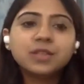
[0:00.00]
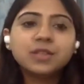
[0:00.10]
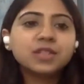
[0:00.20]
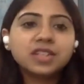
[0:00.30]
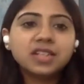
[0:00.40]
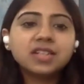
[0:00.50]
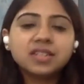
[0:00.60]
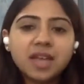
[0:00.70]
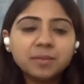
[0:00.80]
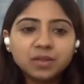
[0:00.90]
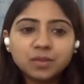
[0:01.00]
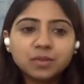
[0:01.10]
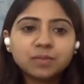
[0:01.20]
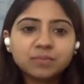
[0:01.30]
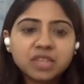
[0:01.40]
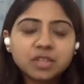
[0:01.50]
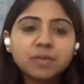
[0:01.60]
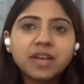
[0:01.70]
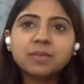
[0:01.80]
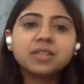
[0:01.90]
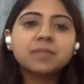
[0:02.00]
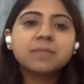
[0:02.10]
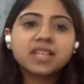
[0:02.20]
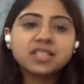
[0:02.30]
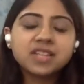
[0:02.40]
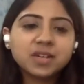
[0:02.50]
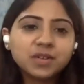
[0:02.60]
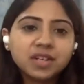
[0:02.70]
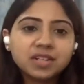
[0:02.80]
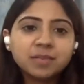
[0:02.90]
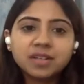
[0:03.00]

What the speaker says: You need them. You might be the best decorator,